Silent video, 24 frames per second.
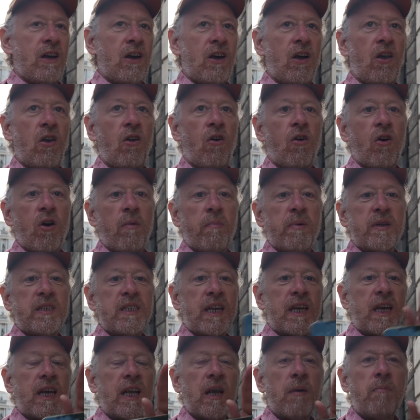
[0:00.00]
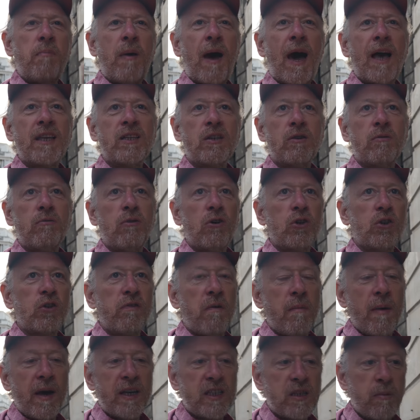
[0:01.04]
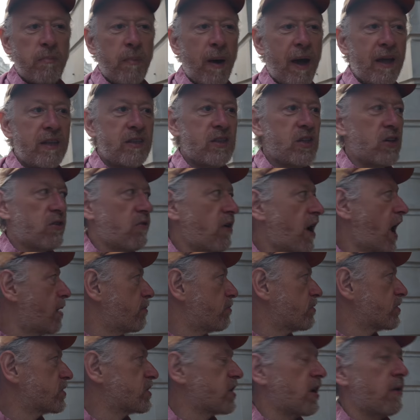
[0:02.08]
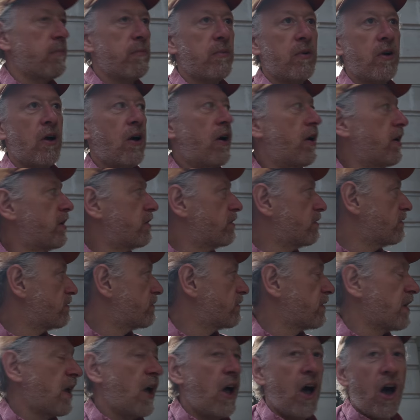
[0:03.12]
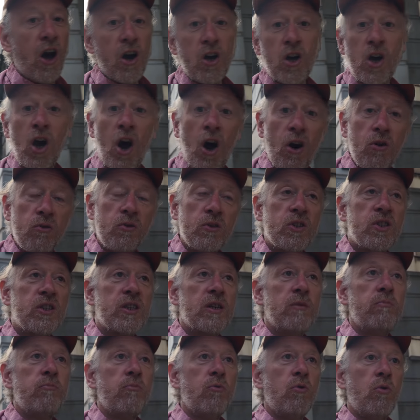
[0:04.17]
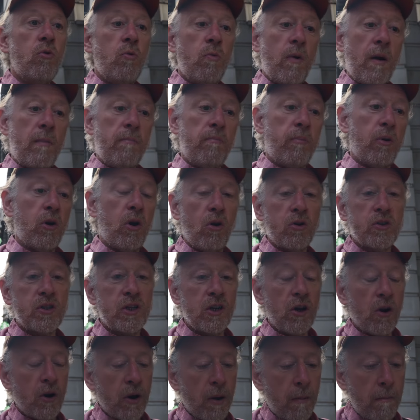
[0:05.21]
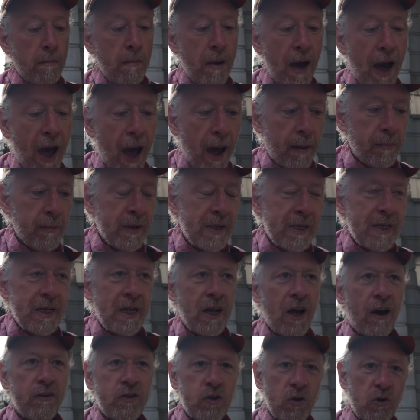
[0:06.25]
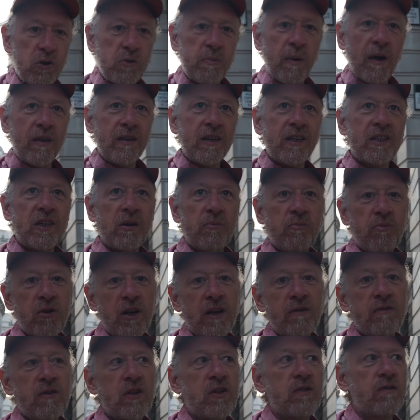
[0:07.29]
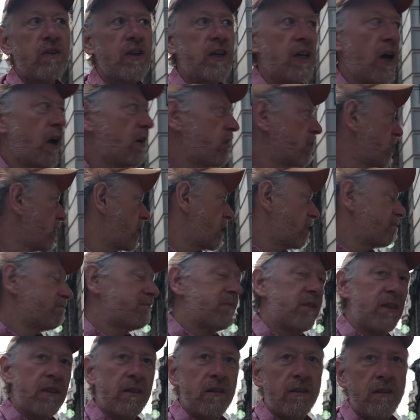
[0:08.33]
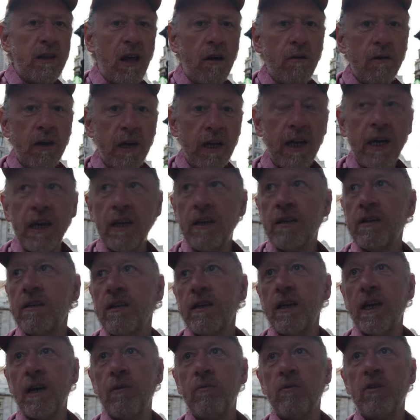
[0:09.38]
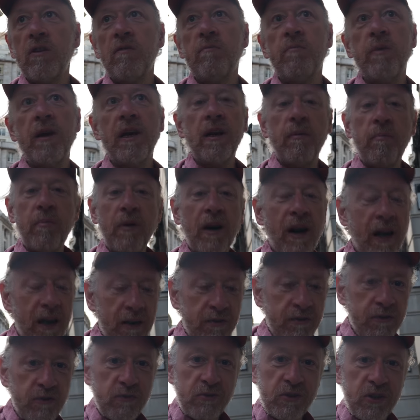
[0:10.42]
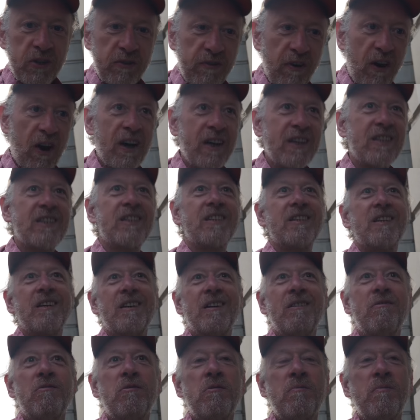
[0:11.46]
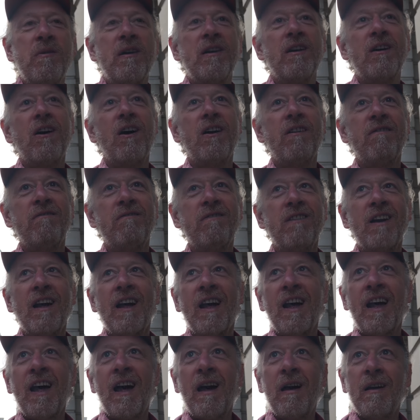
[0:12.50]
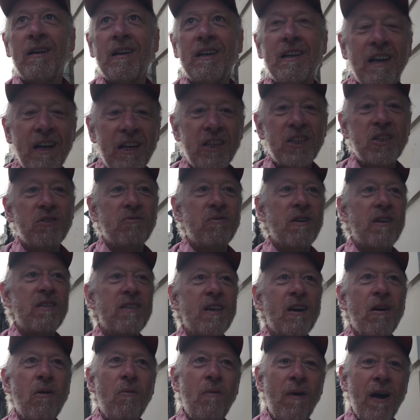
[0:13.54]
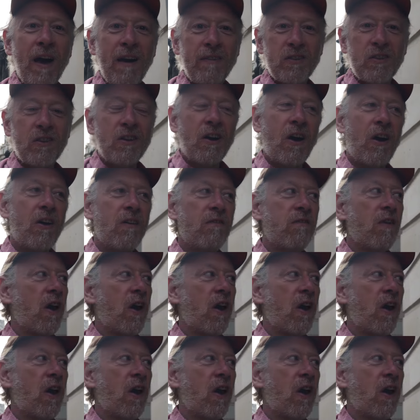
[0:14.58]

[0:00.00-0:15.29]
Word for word: along a particular pattern. I'm not sure if it makes a pentagram or some kind of occult symbol when plotted on a map. I talked about this in a previous video. Knowing Ian, it would have been a playful device. It would have been a kind of literary thing, a way to kind of